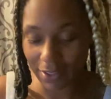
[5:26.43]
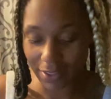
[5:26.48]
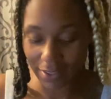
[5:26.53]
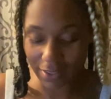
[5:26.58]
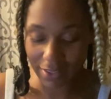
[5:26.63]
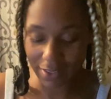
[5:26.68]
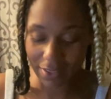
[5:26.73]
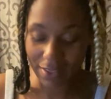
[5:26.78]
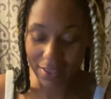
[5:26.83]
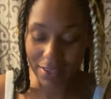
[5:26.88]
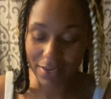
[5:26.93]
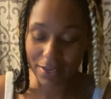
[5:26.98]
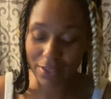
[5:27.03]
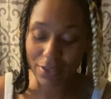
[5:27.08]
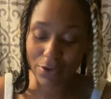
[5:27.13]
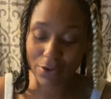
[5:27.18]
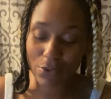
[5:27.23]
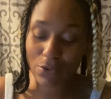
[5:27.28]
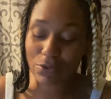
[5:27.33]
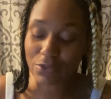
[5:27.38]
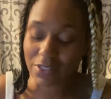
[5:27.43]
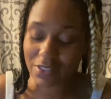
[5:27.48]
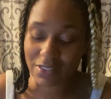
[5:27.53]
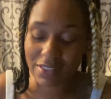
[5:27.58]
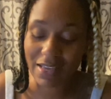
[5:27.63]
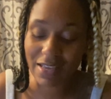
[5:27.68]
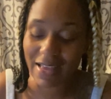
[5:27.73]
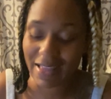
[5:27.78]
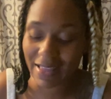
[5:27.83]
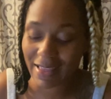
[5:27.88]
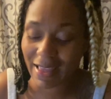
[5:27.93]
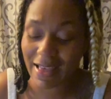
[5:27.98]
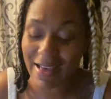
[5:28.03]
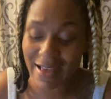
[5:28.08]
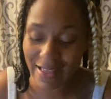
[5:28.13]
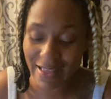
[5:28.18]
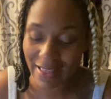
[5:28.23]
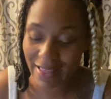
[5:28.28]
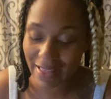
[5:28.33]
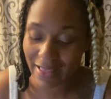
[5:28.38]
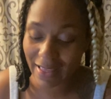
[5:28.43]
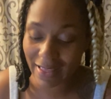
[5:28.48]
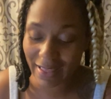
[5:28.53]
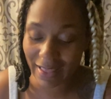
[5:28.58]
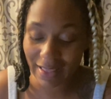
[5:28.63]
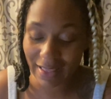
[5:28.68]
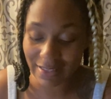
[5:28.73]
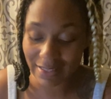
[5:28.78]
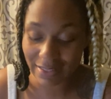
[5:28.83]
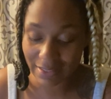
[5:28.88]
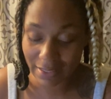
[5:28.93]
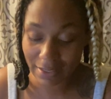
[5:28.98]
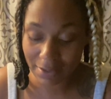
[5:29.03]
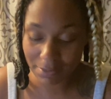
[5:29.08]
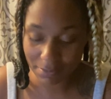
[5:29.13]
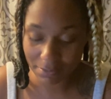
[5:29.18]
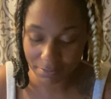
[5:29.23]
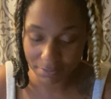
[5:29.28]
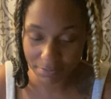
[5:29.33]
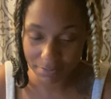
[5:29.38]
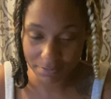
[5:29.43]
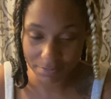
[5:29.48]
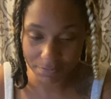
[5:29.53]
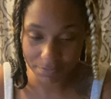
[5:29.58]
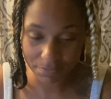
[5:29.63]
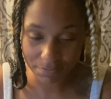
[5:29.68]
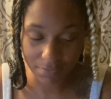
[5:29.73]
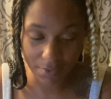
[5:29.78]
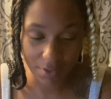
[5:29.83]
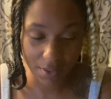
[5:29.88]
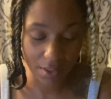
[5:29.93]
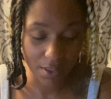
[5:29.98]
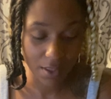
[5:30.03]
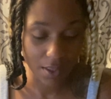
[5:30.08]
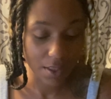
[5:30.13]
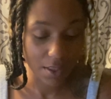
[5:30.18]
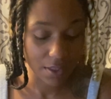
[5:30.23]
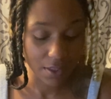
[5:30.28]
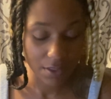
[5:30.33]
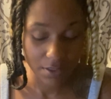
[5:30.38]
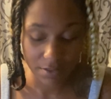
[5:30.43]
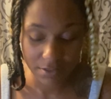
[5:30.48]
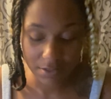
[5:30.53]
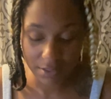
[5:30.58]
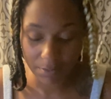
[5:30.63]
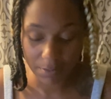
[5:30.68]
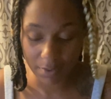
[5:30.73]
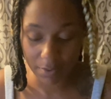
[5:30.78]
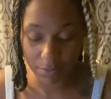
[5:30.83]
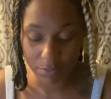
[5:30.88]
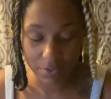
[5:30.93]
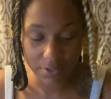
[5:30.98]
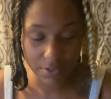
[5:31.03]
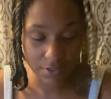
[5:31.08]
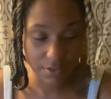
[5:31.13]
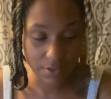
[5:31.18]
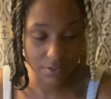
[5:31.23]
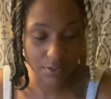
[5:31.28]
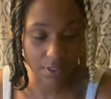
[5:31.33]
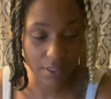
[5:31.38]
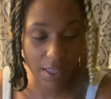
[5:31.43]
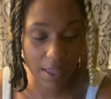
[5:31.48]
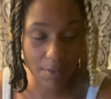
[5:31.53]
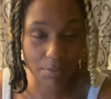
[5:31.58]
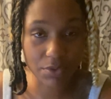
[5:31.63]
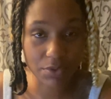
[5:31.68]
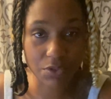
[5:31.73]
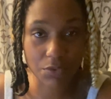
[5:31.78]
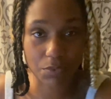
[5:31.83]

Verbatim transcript: Get it on time. Someone was able to